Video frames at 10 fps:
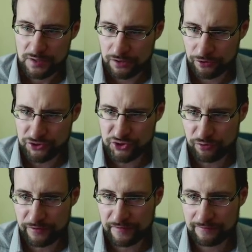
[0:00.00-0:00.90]
Not
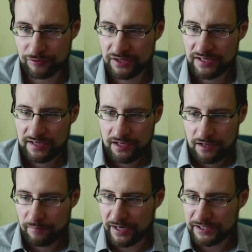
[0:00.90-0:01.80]
sure if I would
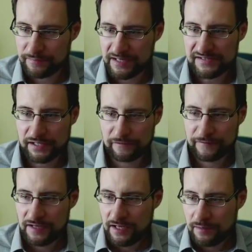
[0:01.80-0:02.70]
buy it myself,
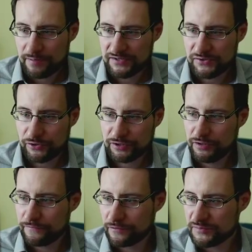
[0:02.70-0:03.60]
but certainly
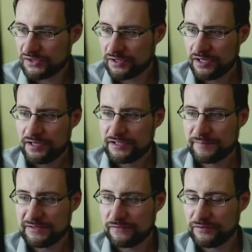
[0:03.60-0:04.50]
from the
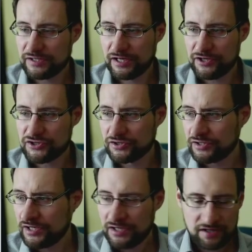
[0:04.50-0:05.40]

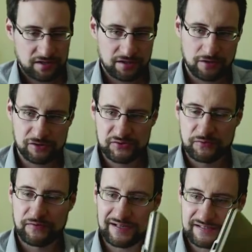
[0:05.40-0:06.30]
specification, uh, also
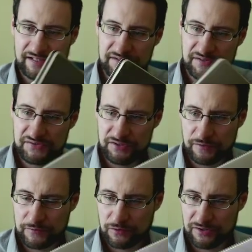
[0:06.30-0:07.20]
faster S S D,
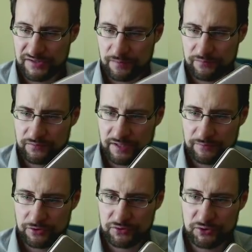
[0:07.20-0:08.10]
of course, M
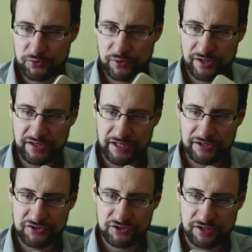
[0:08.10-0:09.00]
dot two and
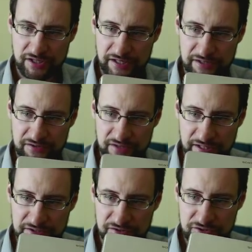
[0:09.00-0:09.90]
eight
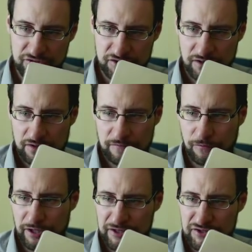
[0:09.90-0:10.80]
inch
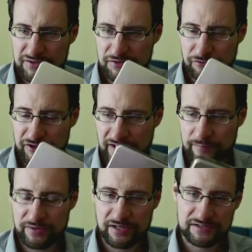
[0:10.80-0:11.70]
full H D screen I
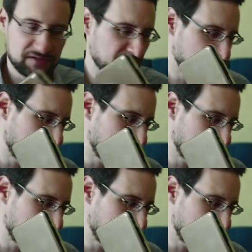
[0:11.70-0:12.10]
P S. This, oh,